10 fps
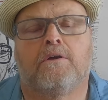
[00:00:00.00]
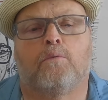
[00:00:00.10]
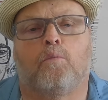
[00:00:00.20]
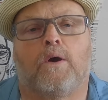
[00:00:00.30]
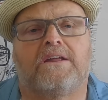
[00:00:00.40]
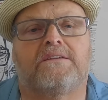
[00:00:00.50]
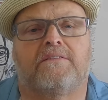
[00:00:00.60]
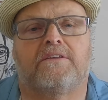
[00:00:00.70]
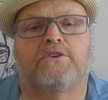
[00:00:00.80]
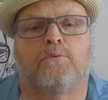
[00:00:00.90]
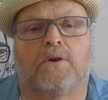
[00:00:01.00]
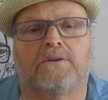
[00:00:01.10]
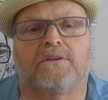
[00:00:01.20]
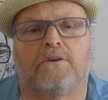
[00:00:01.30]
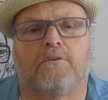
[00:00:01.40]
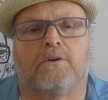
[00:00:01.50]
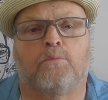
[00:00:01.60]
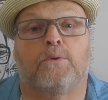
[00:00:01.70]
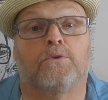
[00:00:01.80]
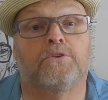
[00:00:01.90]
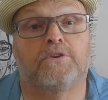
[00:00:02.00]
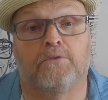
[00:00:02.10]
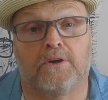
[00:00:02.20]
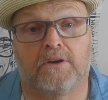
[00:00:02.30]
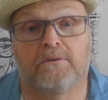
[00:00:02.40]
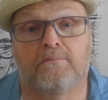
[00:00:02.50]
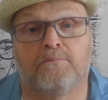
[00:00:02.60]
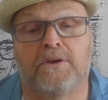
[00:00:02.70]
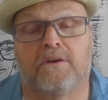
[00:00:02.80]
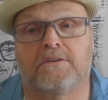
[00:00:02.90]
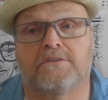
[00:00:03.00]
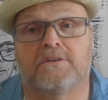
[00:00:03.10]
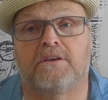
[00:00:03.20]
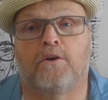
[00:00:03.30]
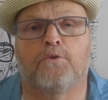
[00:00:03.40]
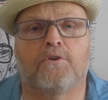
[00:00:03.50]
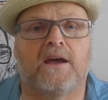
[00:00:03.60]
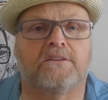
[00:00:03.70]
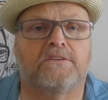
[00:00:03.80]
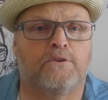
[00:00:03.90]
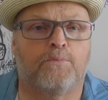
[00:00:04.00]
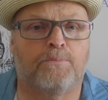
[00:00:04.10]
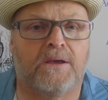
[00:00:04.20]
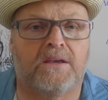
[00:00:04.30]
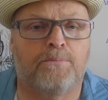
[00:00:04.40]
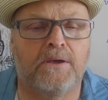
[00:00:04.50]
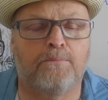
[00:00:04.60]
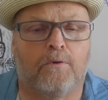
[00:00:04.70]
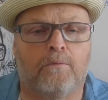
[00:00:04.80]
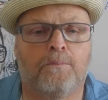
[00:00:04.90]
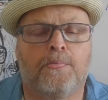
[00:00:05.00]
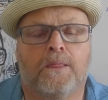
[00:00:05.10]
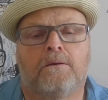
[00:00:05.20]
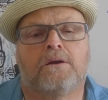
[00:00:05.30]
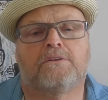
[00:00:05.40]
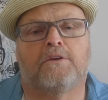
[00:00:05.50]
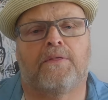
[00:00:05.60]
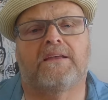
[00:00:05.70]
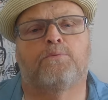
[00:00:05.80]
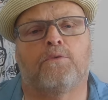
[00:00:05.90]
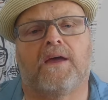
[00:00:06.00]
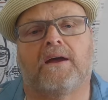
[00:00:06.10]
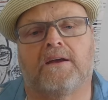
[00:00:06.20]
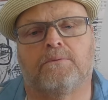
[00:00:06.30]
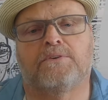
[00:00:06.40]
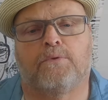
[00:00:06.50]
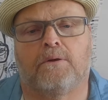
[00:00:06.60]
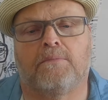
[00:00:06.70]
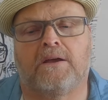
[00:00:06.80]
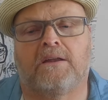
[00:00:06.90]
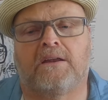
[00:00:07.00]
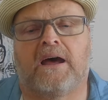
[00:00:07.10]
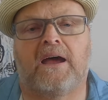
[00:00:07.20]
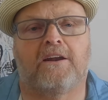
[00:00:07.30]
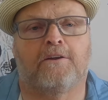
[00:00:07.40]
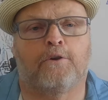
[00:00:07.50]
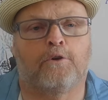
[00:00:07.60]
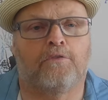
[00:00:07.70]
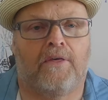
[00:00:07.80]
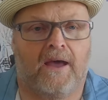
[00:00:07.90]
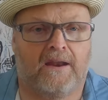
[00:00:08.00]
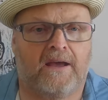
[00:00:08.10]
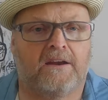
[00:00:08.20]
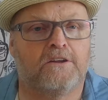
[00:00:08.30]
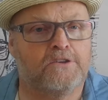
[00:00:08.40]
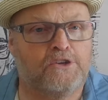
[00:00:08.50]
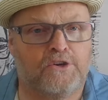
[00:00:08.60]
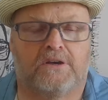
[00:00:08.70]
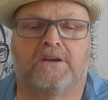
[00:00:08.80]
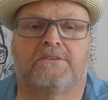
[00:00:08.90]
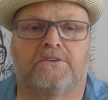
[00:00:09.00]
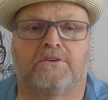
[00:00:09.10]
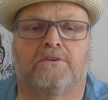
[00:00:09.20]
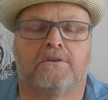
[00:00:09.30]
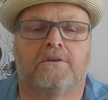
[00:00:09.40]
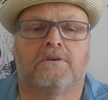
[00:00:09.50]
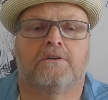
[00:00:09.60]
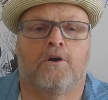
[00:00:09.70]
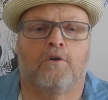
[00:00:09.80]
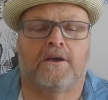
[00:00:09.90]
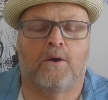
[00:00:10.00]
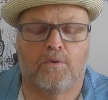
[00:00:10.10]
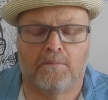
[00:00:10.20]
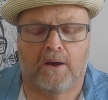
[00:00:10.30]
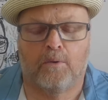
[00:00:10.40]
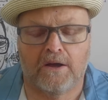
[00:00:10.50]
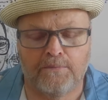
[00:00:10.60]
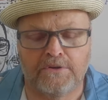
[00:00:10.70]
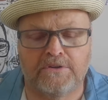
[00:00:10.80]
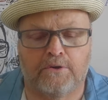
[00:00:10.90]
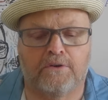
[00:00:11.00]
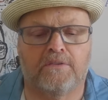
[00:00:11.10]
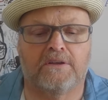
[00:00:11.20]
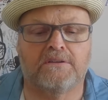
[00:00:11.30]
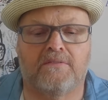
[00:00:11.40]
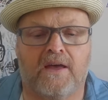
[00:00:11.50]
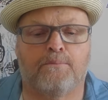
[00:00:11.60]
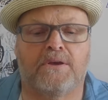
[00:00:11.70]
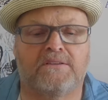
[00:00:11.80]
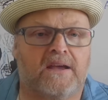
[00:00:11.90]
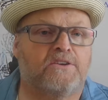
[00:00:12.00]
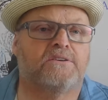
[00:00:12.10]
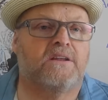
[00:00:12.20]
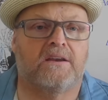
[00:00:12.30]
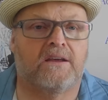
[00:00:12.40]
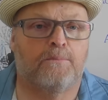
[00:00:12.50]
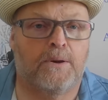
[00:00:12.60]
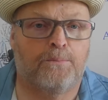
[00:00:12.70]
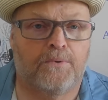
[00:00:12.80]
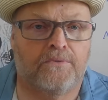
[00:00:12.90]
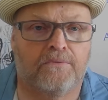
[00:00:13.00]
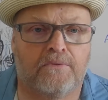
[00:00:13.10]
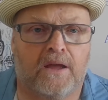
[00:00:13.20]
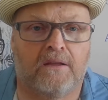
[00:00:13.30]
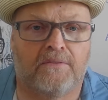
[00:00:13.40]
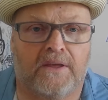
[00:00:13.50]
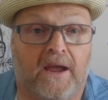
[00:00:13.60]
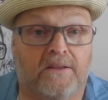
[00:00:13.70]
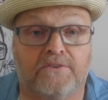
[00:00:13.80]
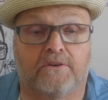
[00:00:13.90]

What is it that you want to do? And we will do it. Because, you know, they're not super picky people. So that's where that comes from. And I had to learn that. I had to adjust to, okay, well, my wife is doing this. That means I just need to come up with the answer.